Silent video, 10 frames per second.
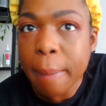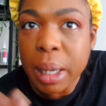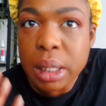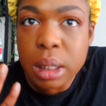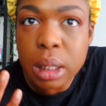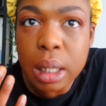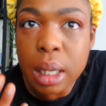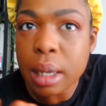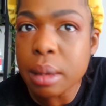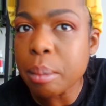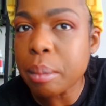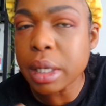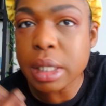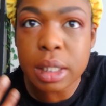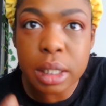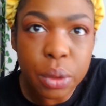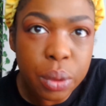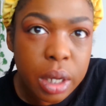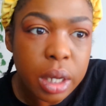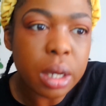my skin is still
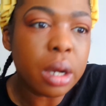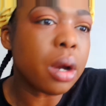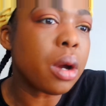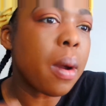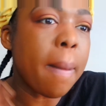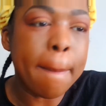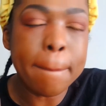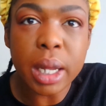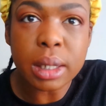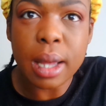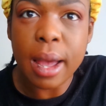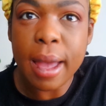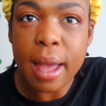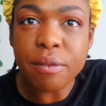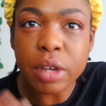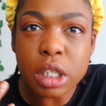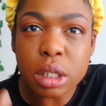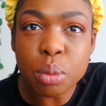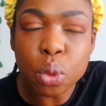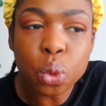here, but I have it
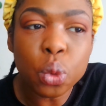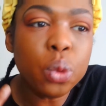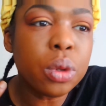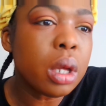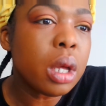smooth.